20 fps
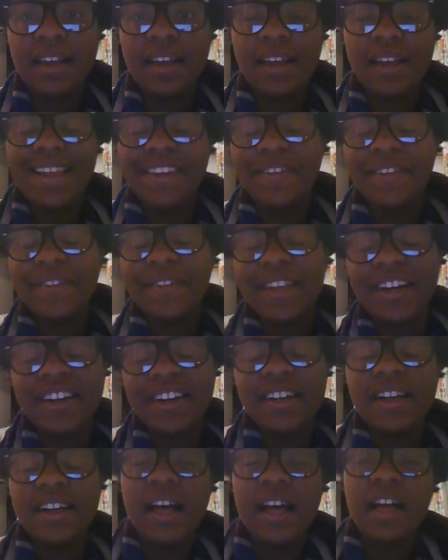Hello
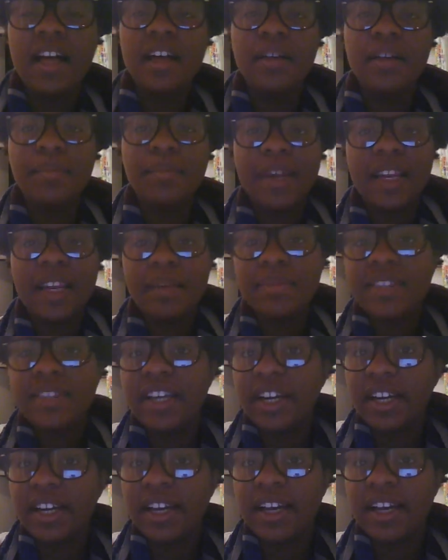there. My name's
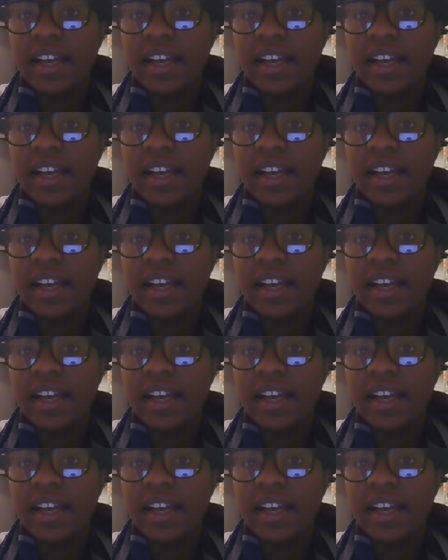Erica,